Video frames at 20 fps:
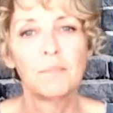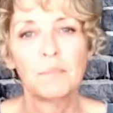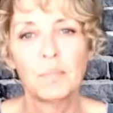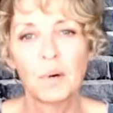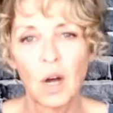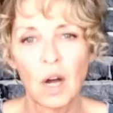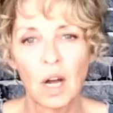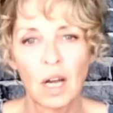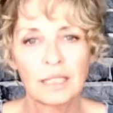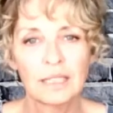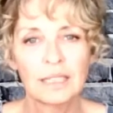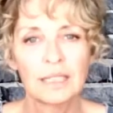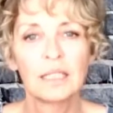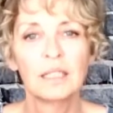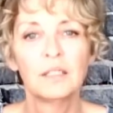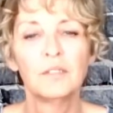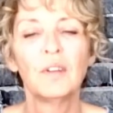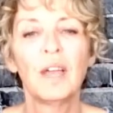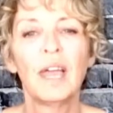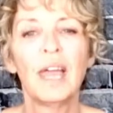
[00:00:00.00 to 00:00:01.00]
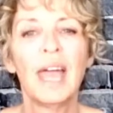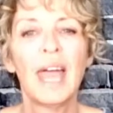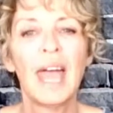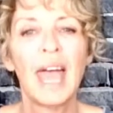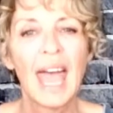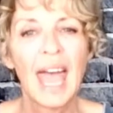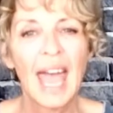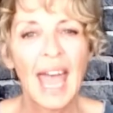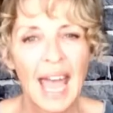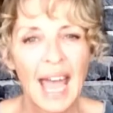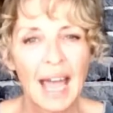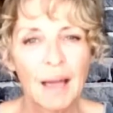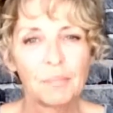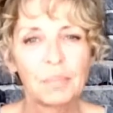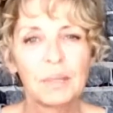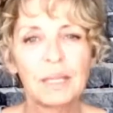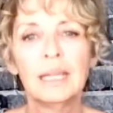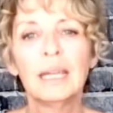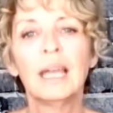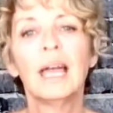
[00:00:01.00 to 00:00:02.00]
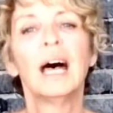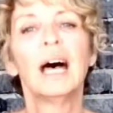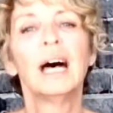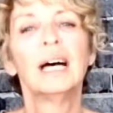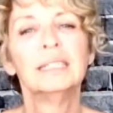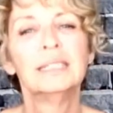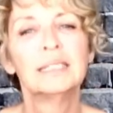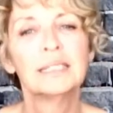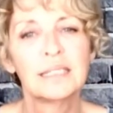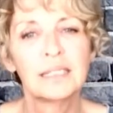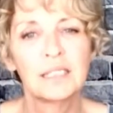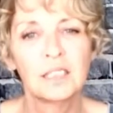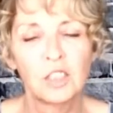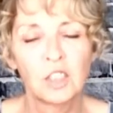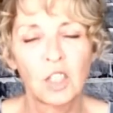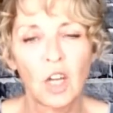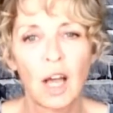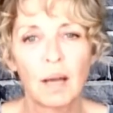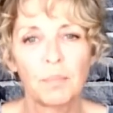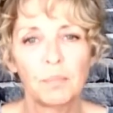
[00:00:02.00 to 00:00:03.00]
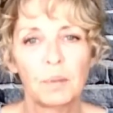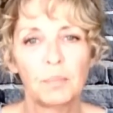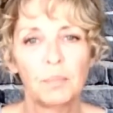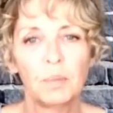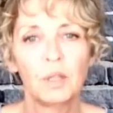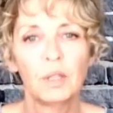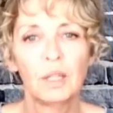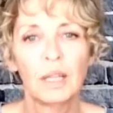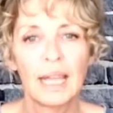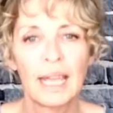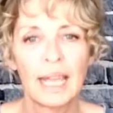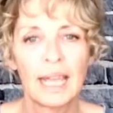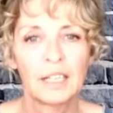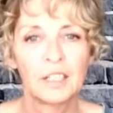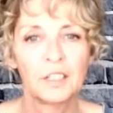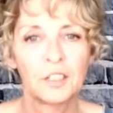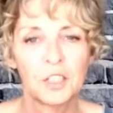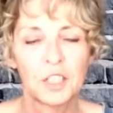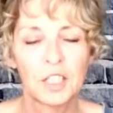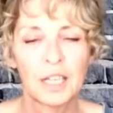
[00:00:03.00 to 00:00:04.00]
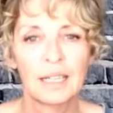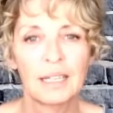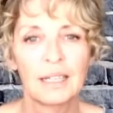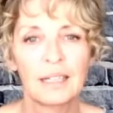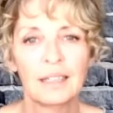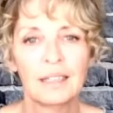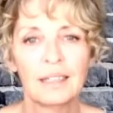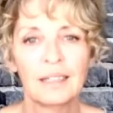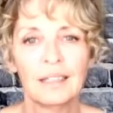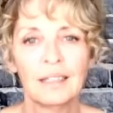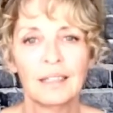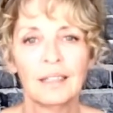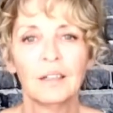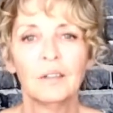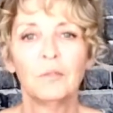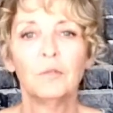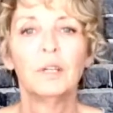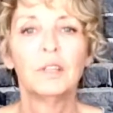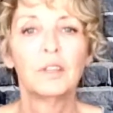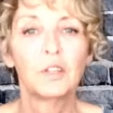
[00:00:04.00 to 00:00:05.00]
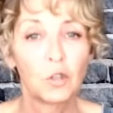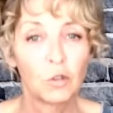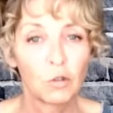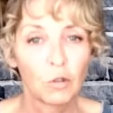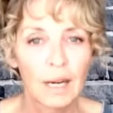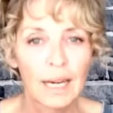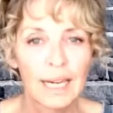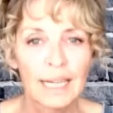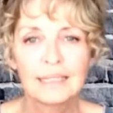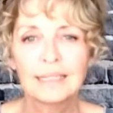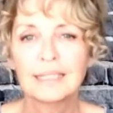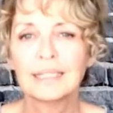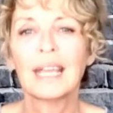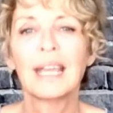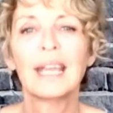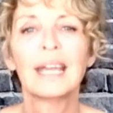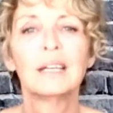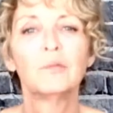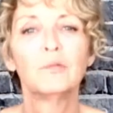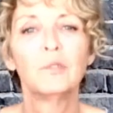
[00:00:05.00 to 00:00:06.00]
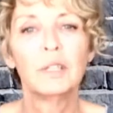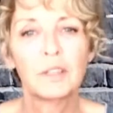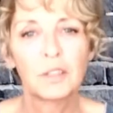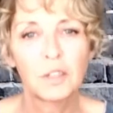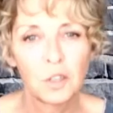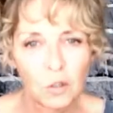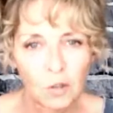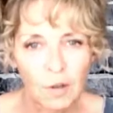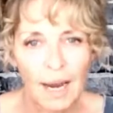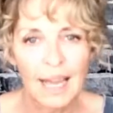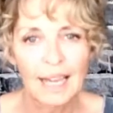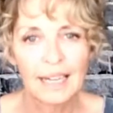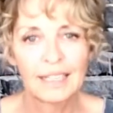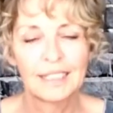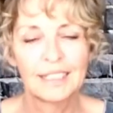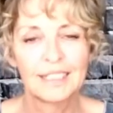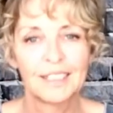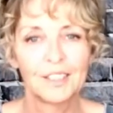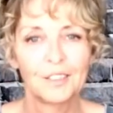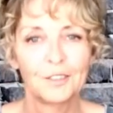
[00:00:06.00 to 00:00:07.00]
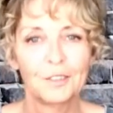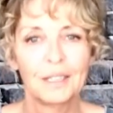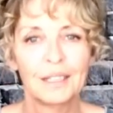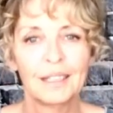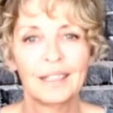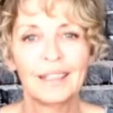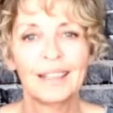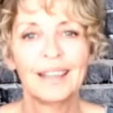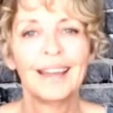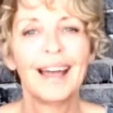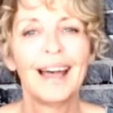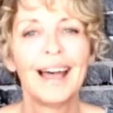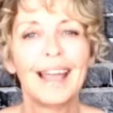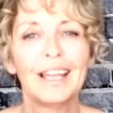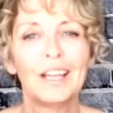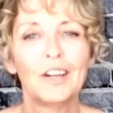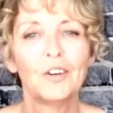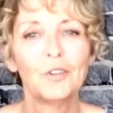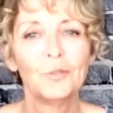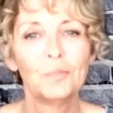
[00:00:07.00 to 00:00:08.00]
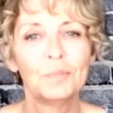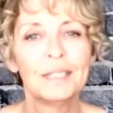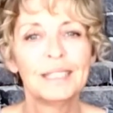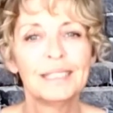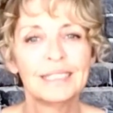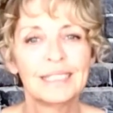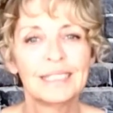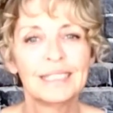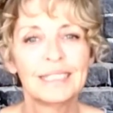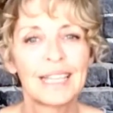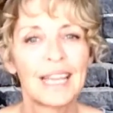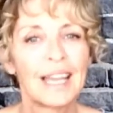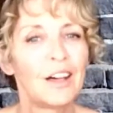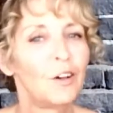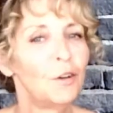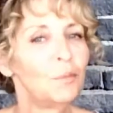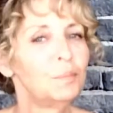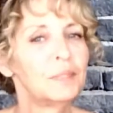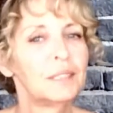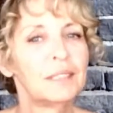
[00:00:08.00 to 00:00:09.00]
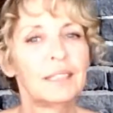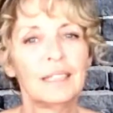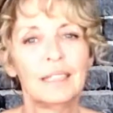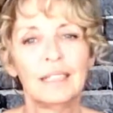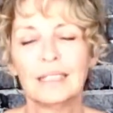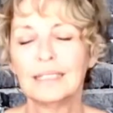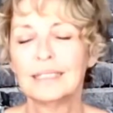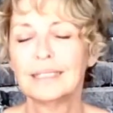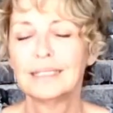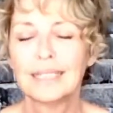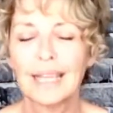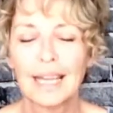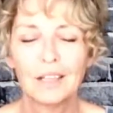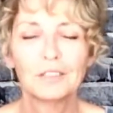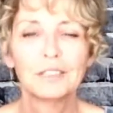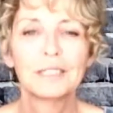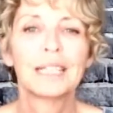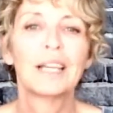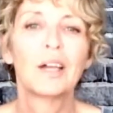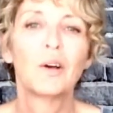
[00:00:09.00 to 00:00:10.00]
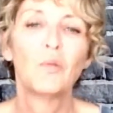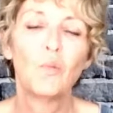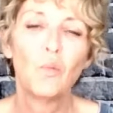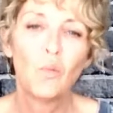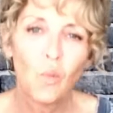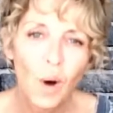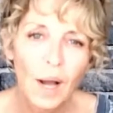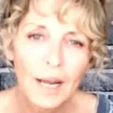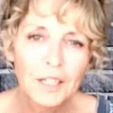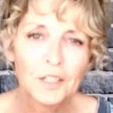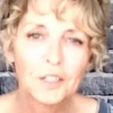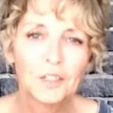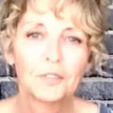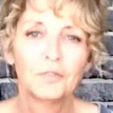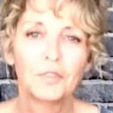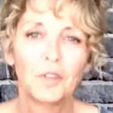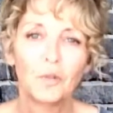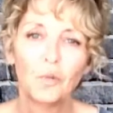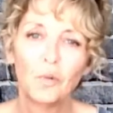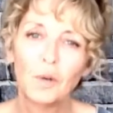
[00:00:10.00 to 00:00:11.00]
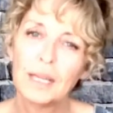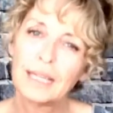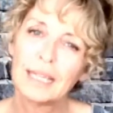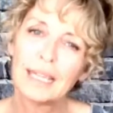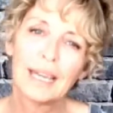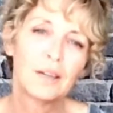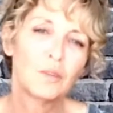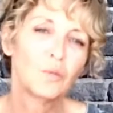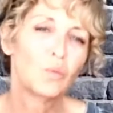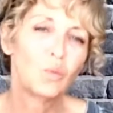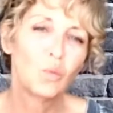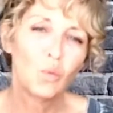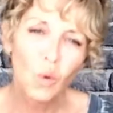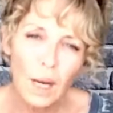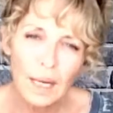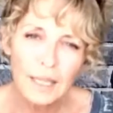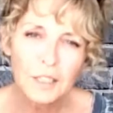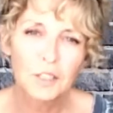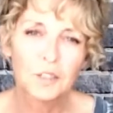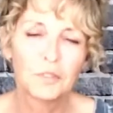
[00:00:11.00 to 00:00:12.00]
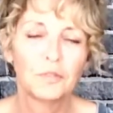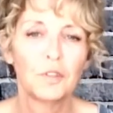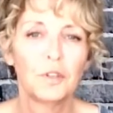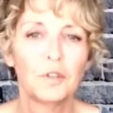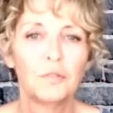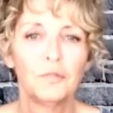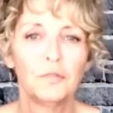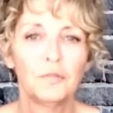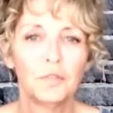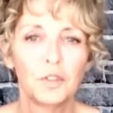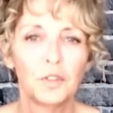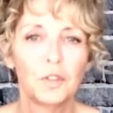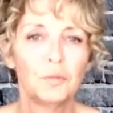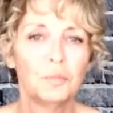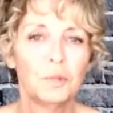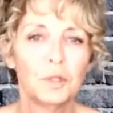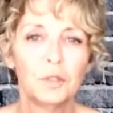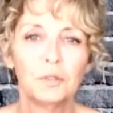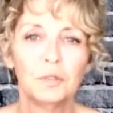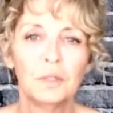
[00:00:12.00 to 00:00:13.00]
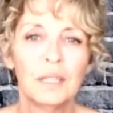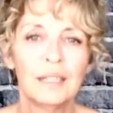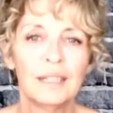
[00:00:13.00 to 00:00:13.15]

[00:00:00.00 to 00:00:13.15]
positive, happy, unstoppable energy with grace and with gratitude. I hope this has helped. Sounds like a wonderful weekend, wonderful full moon.